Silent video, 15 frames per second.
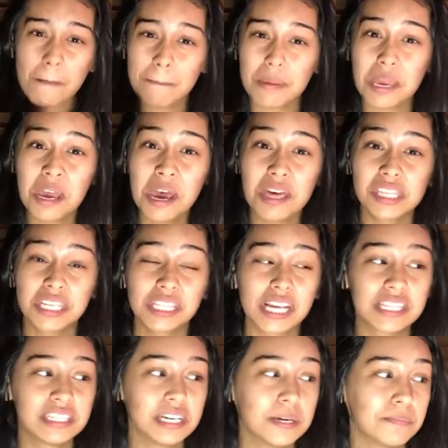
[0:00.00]
But yeah, I think
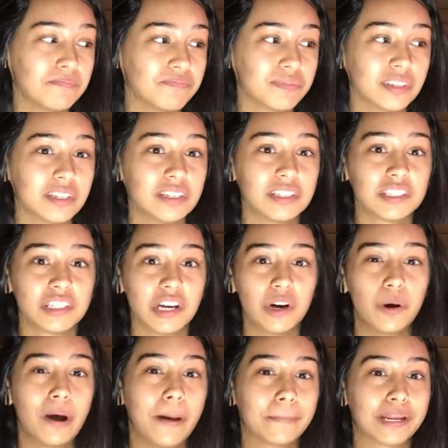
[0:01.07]
that's it. So
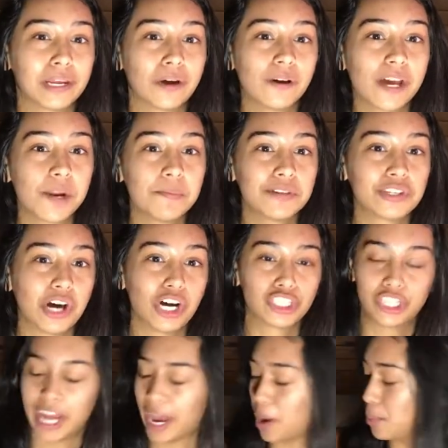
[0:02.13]
I'm gonna go get a
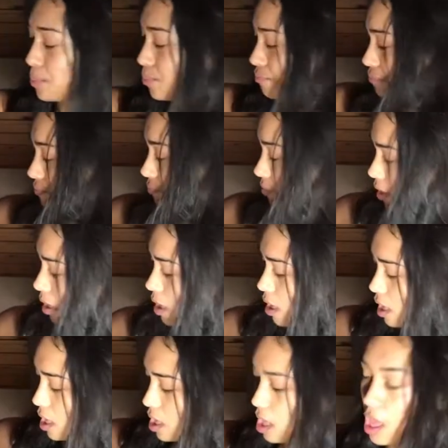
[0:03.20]
massage now.
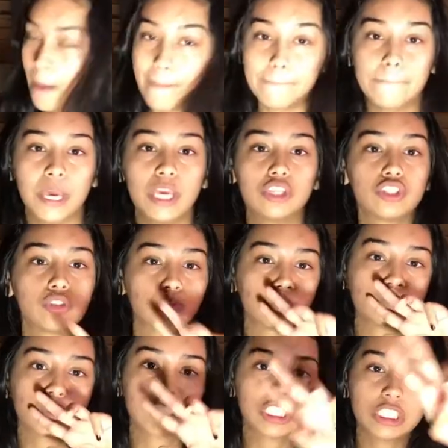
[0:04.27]
Peace.
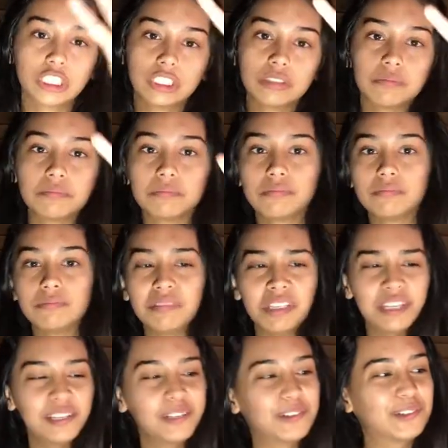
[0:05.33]

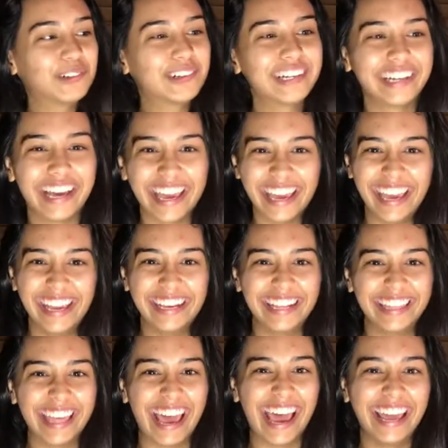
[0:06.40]
Ew, I
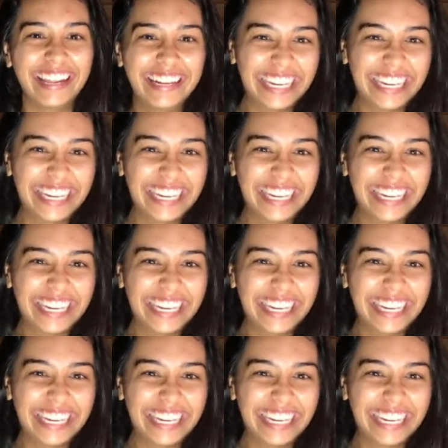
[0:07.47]
hated that.